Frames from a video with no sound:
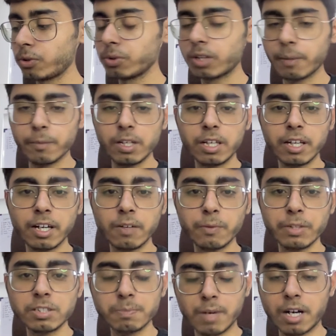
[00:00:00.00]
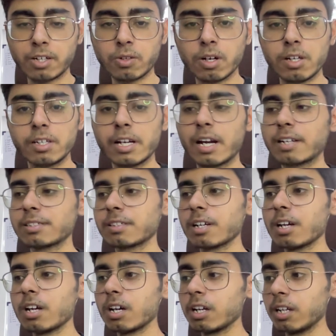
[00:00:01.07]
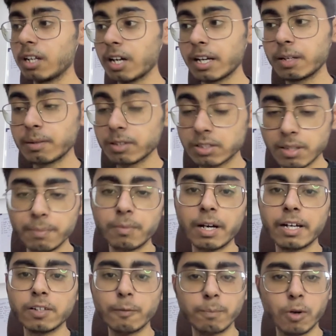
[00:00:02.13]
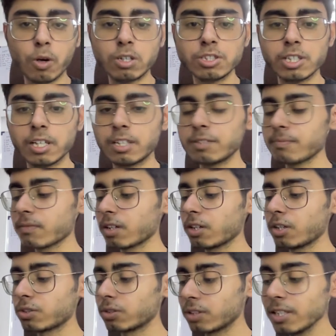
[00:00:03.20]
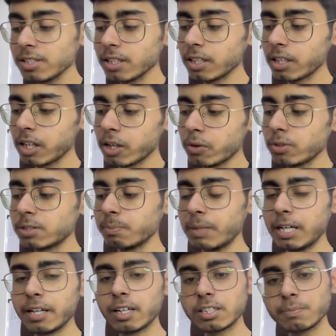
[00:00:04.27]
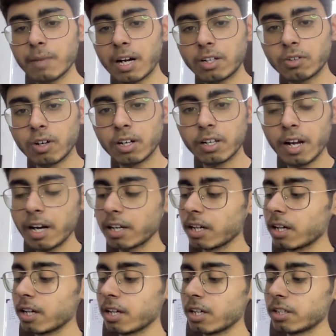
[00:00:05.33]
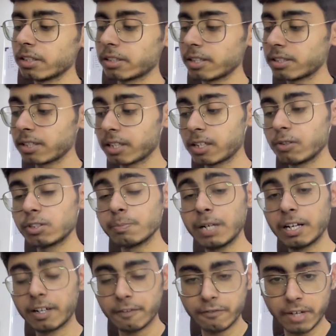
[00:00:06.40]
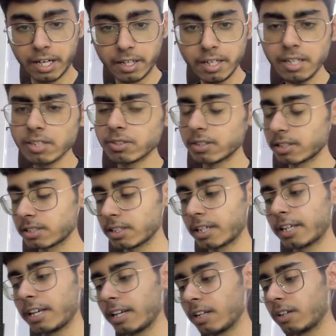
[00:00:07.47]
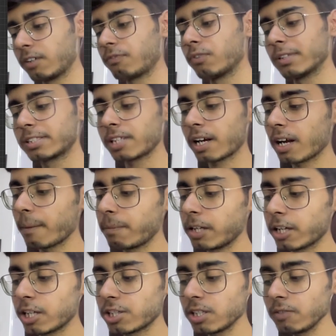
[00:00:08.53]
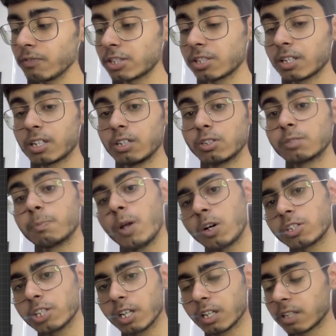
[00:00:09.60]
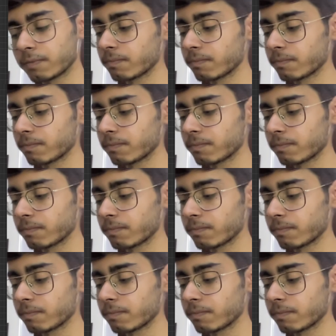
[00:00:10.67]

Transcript: to communicate with smart contracts, learn some kind of blockchain. So this includes building a smart contract. This includes building a front end. So this is again a full stack application, which includes blockchain.